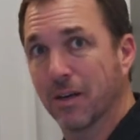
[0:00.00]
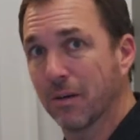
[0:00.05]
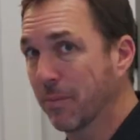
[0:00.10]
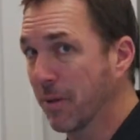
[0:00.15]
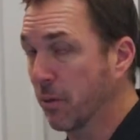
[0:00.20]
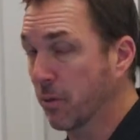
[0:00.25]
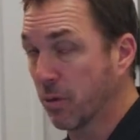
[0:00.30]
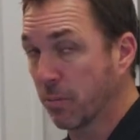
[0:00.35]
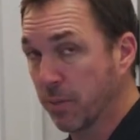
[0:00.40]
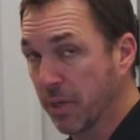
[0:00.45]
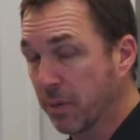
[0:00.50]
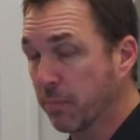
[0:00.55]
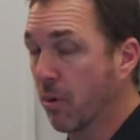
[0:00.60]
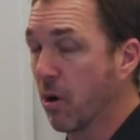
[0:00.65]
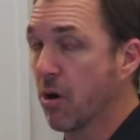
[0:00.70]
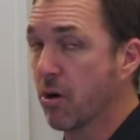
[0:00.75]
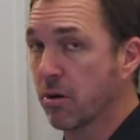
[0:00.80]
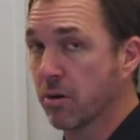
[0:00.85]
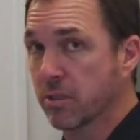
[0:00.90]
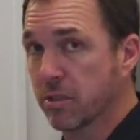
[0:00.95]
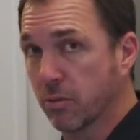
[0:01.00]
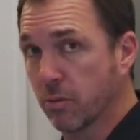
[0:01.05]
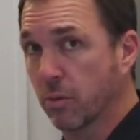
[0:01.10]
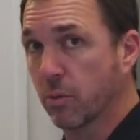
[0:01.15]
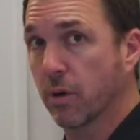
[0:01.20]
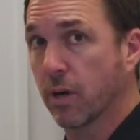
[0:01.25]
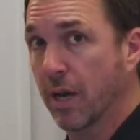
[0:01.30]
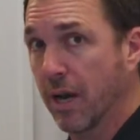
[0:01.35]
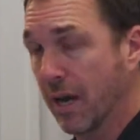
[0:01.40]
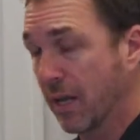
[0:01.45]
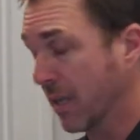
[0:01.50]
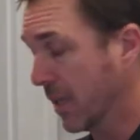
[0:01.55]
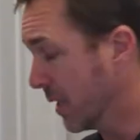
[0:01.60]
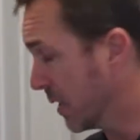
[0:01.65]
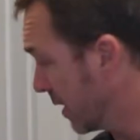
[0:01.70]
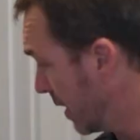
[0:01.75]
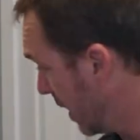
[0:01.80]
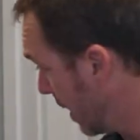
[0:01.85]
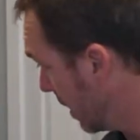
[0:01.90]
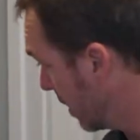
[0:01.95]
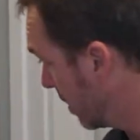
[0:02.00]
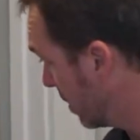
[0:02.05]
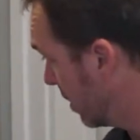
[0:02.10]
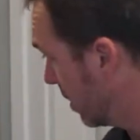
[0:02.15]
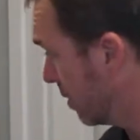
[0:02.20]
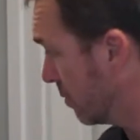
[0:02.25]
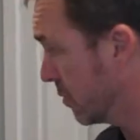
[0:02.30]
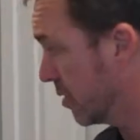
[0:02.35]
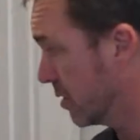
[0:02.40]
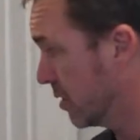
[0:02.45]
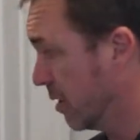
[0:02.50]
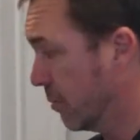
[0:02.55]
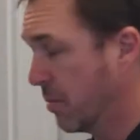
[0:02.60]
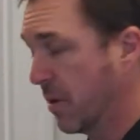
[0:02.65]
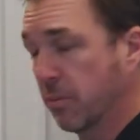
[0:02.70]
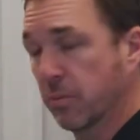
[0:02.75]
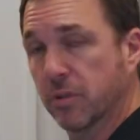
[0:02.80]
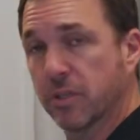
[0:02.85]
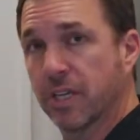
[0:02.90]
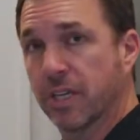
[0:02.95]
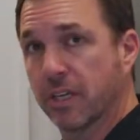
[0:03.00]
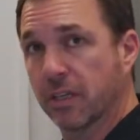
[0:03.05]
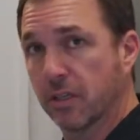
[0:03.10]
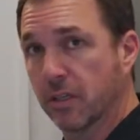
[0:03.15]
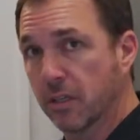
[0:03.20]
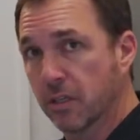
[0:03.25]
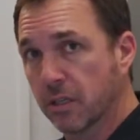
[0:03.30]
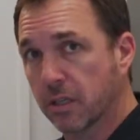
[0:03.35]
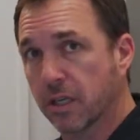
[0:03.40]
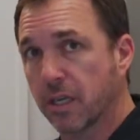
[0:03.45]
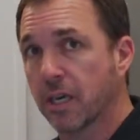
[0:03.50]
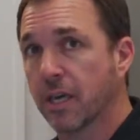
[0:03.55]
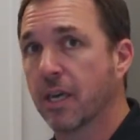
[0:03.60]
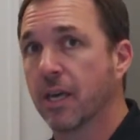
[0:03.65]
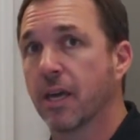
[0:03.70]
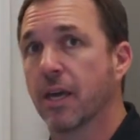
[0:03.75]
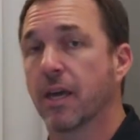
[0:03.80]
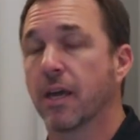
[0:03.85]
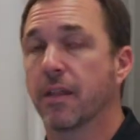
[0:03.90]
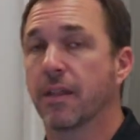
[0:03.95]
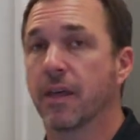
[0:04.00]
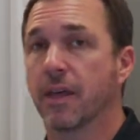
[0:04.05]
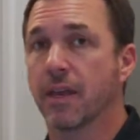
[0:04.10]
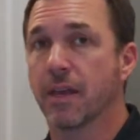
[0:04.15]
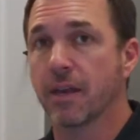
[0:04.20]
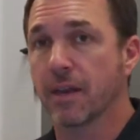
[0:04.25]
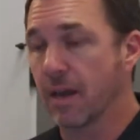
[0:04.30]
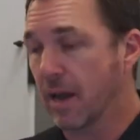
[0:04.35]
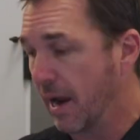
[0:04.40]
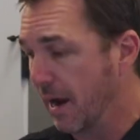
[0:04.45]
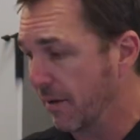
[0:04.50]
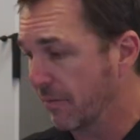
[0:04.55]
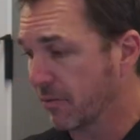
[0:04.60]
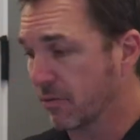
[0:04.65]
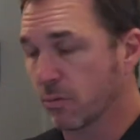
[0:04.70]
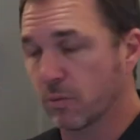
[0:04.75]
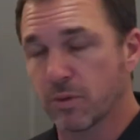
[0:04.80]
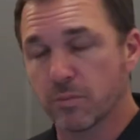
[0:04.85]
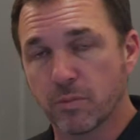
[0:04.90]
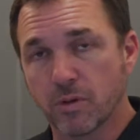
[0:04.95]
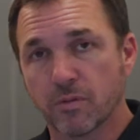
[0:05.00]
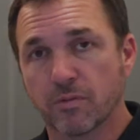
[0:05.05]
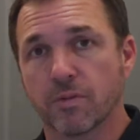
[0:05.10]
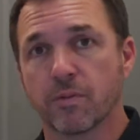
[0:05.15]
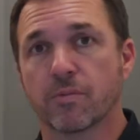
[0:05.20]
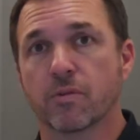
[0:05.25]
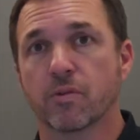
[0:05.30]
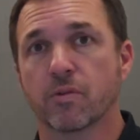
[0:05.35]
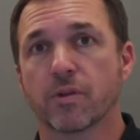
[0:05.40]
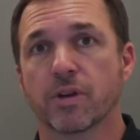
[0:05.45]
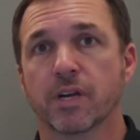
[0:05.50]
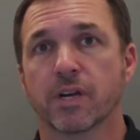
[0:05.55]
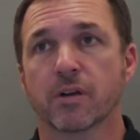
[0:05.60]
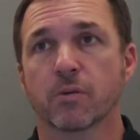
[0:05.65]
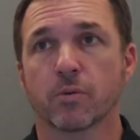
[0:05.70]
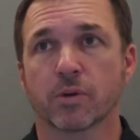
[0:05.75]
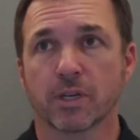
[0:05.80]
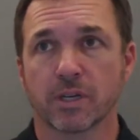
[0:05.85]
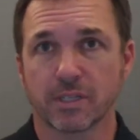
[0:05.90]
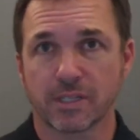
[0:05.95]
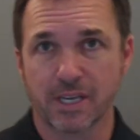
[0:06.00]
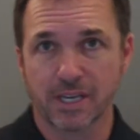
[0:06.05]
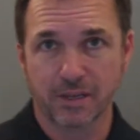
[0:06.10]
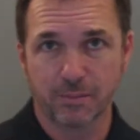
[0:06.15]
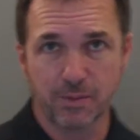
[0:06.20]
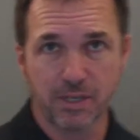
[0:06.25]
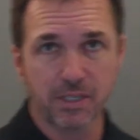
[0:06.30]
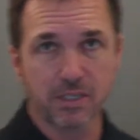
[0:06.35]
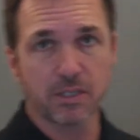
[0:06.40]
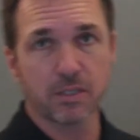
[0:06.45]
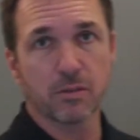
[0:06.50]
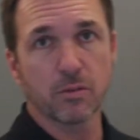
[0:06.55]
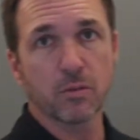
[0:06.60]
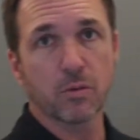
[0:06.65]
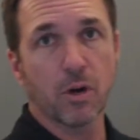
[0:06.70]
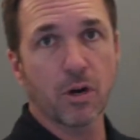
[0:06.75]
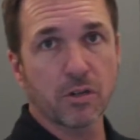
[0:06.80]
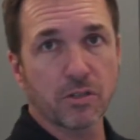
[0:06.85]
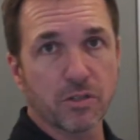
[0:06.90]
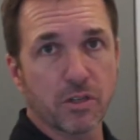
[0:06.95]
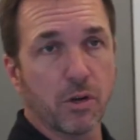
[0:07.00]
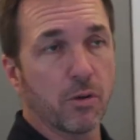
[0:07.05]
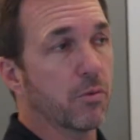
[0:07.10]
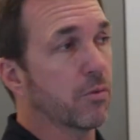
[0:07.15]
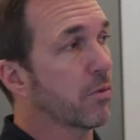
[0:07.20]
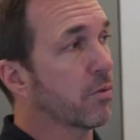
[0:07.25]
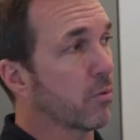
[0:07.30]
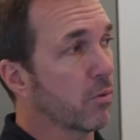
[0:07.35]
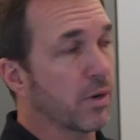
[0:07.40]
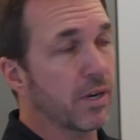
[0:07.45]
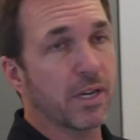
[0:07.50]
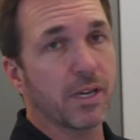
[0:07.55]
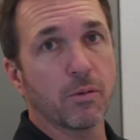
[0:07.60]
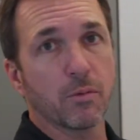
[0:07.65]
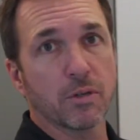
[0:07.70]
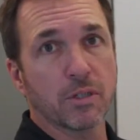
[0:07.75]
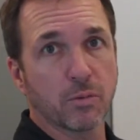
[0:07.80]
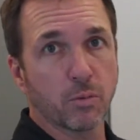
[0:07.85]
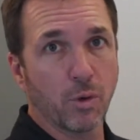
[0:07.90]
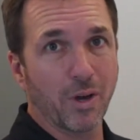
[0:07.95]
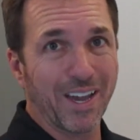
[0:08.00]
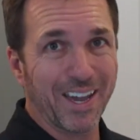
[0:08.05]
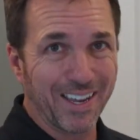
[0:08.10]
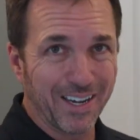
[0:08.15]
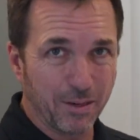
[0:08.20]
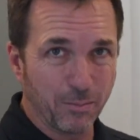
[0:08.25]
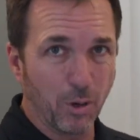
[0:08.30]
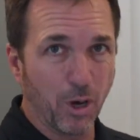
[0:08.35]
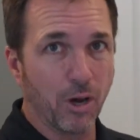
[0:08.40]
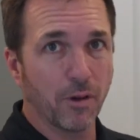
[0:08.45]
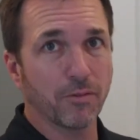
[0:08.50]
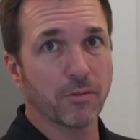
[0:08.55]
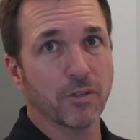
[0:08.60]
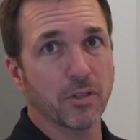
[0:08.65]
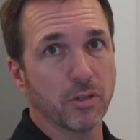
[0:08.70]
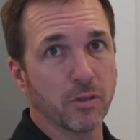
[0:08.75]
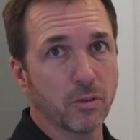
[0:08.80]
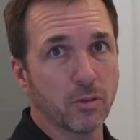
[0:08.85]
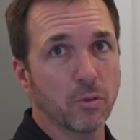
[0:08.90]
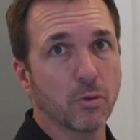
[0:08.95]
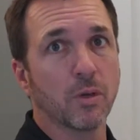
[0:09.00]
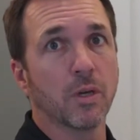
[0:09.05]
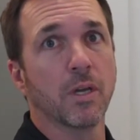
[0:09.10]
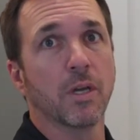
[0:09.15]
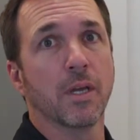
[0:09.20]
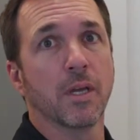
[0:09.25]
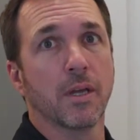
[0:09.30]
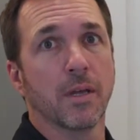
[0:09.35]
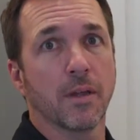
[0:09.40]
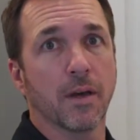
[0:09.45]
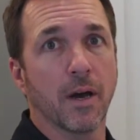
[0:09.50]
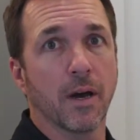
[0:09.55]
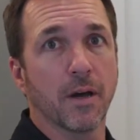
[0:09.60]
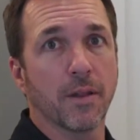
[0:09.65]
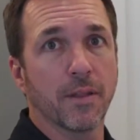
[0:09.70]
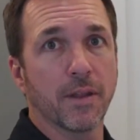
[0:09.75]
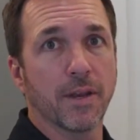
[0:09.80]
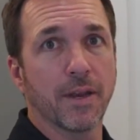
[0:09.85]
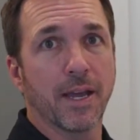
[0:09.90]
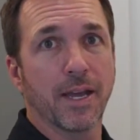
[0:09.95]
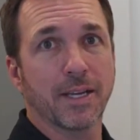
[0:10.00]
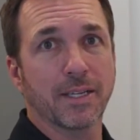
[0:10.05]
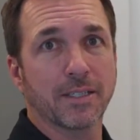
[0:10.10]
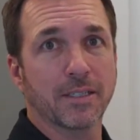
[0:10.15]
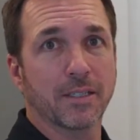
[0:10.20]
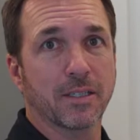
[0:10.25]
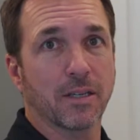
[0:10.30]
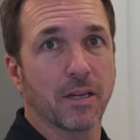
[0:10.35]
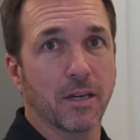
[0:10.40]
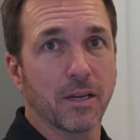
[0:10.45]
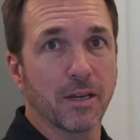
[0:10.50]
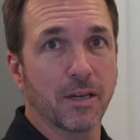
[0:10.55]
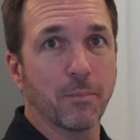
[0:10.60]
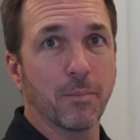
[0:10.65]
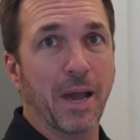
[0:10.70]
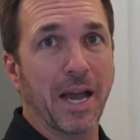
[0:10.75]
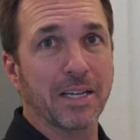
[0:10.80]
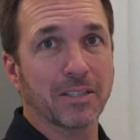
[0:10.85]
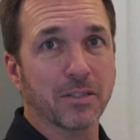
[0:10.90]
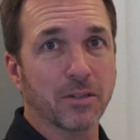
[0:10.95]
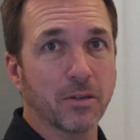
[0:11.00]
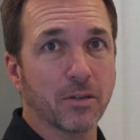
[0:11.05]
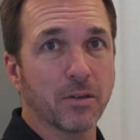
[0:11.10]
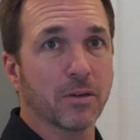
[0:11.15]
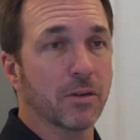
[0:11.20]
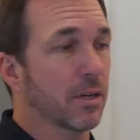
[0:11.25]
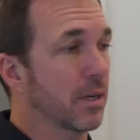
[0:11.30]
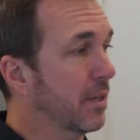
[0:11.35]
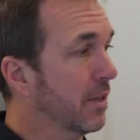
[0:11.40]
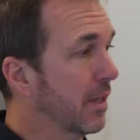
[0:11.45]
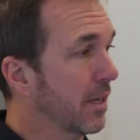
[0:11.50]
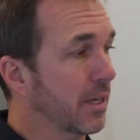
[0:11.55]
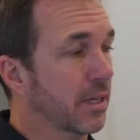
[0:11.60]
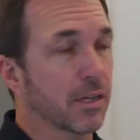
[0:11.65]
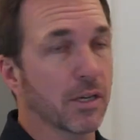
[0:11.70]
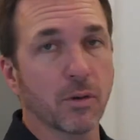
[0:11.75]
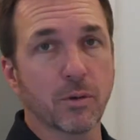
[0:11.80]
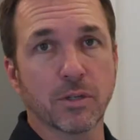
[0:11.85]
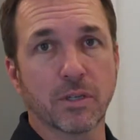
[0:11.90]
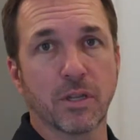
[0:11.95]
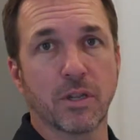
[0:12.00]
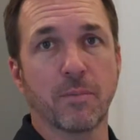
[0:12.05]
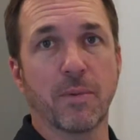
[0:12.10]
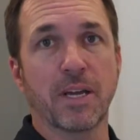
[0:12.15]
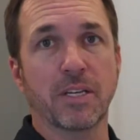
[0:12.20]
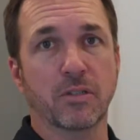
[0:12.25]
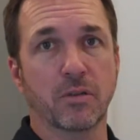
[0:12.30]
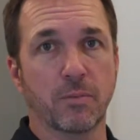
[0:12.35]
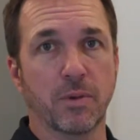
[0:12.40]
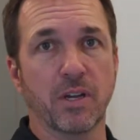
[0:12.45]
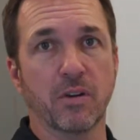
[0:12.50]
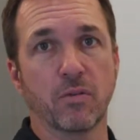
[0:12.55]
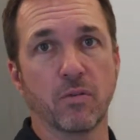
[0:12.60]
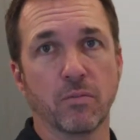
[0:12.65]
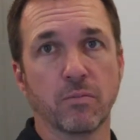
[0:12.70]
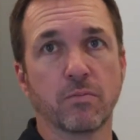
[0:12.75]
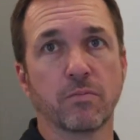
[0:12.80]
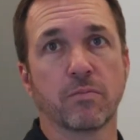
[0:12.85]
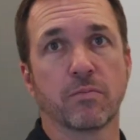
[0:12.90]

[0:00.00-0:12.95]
They were a big partner, so we want to highlight that. Just let people take a look. And then after we move them through here, we're going to take them into our zone 3, which will hand them off to the next ambassador, and they can go into the master bedroom.